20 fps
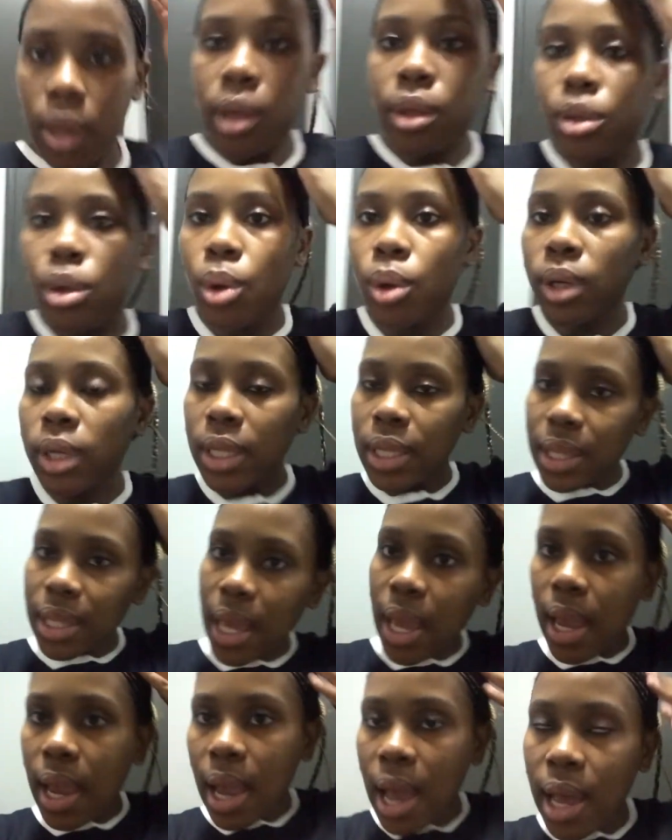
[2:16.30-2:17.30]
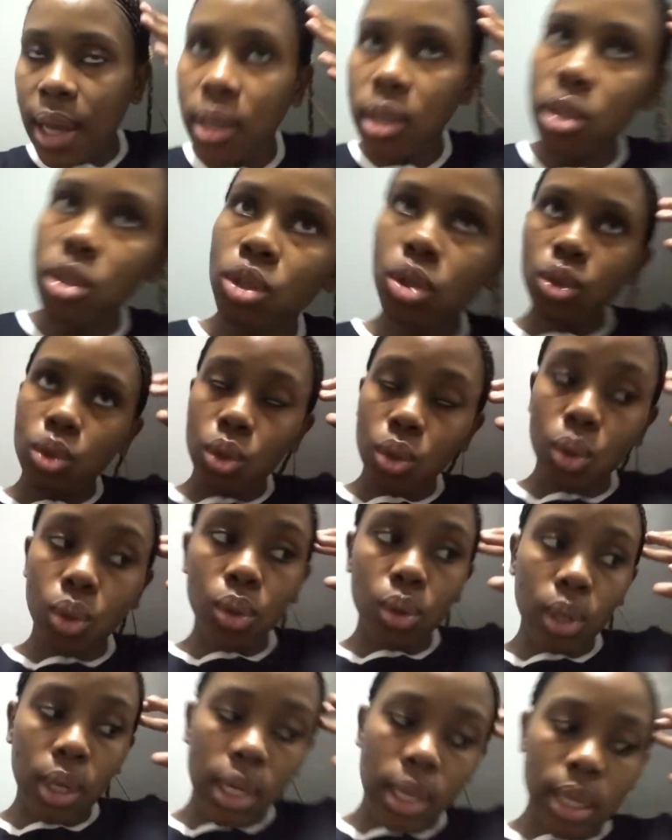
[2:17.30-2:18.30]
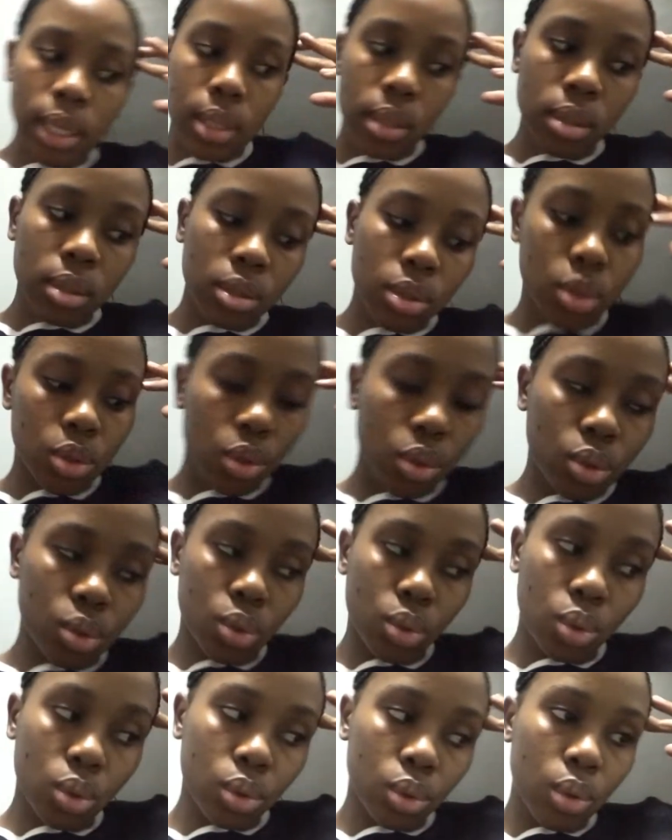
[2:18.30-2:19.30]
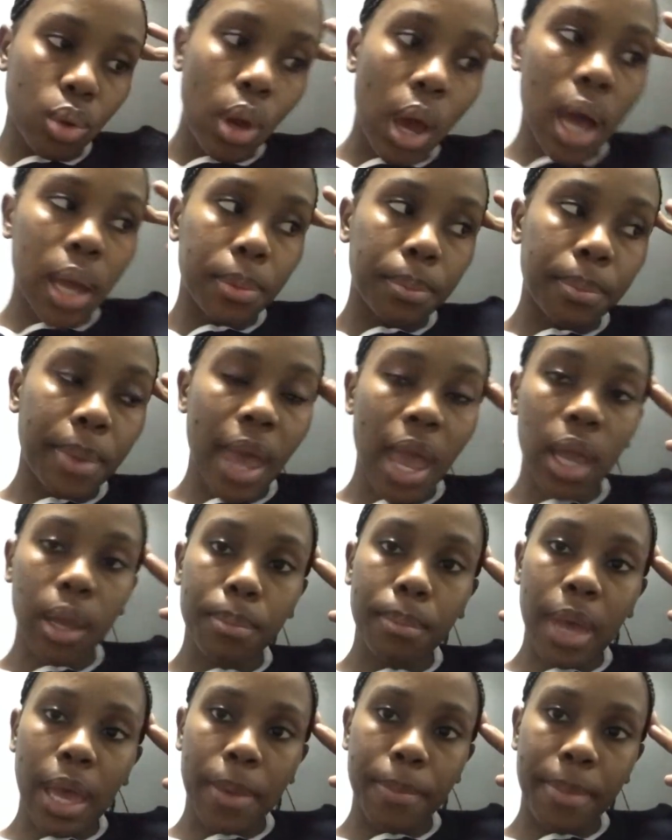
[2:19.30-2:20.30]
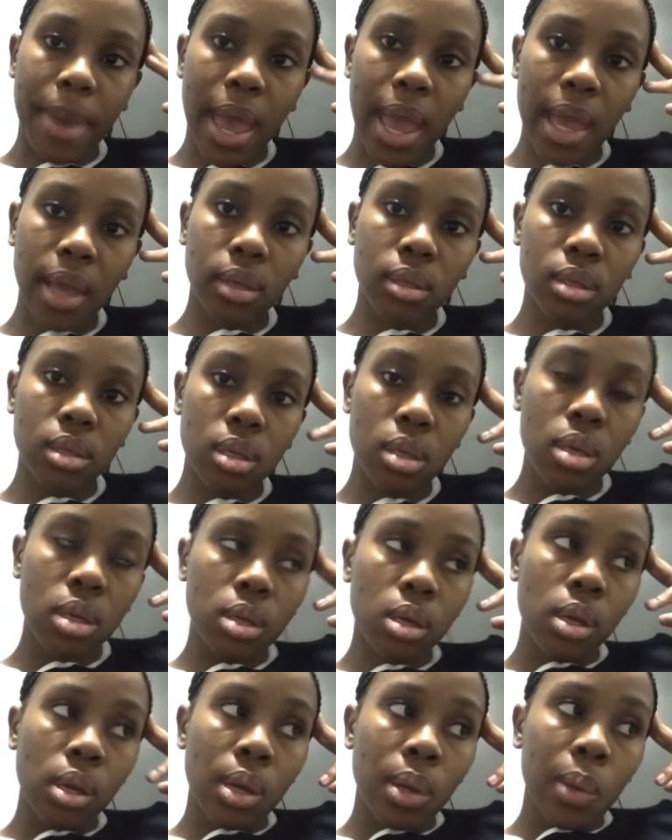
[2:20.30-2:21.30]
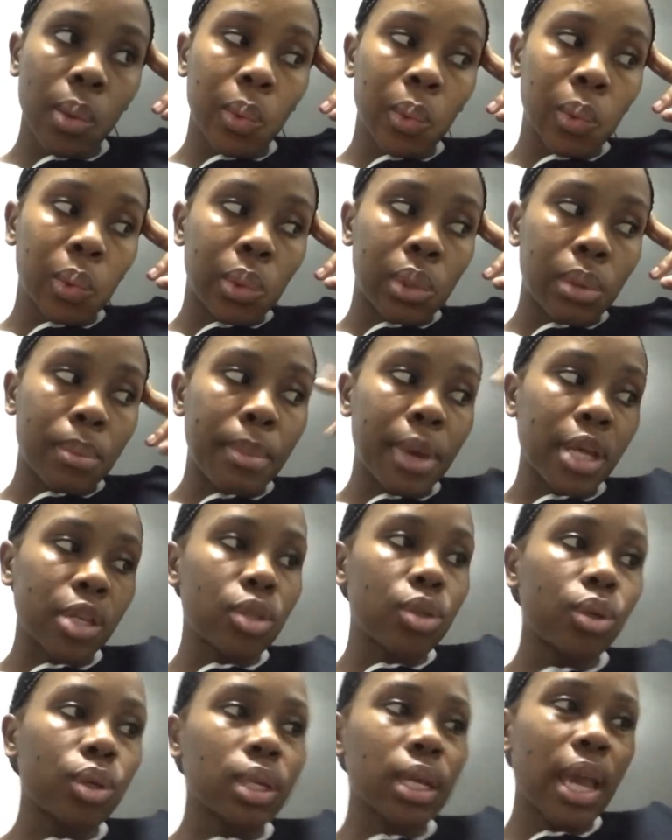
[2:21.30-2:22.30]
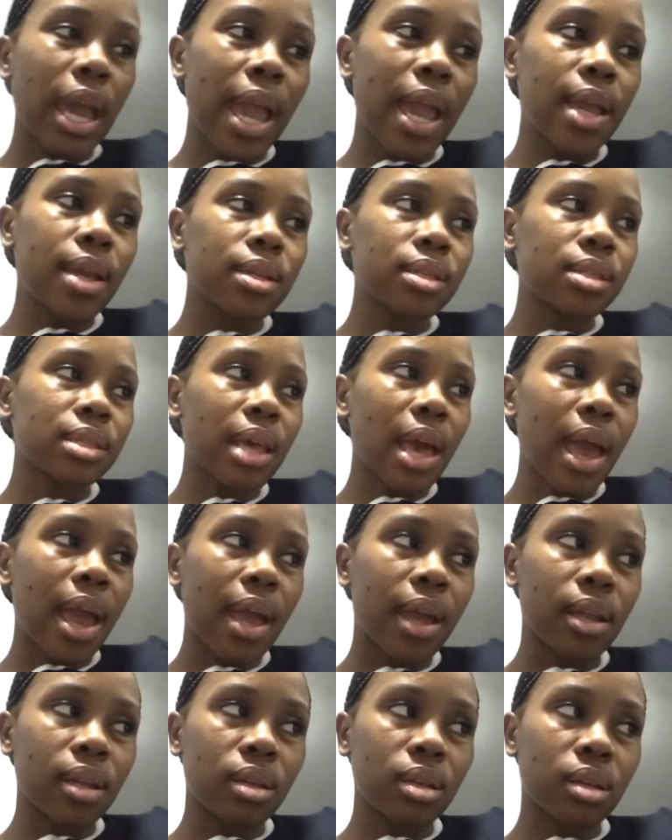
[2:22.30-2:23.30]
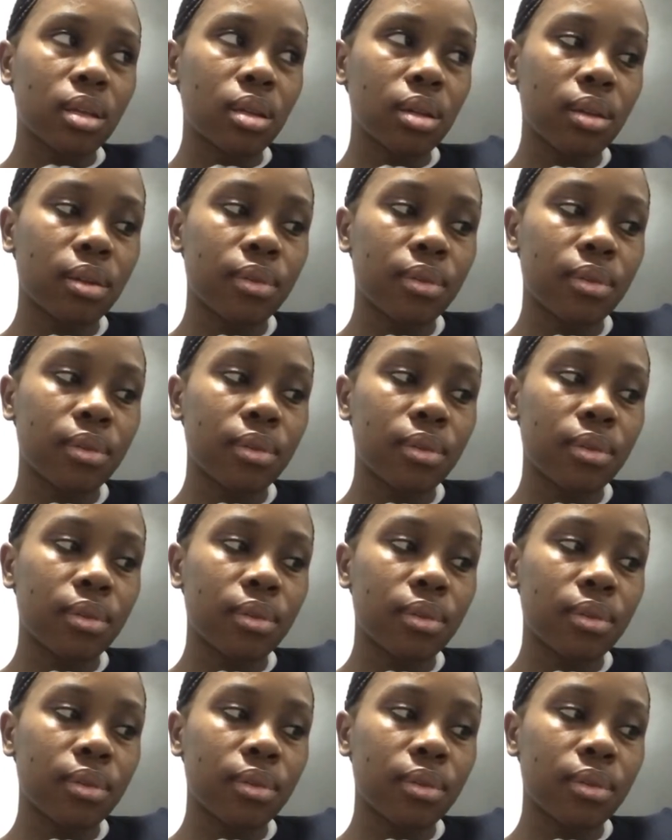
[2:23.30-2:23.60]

the only thing I need to do is to unpack my bags my suitcase and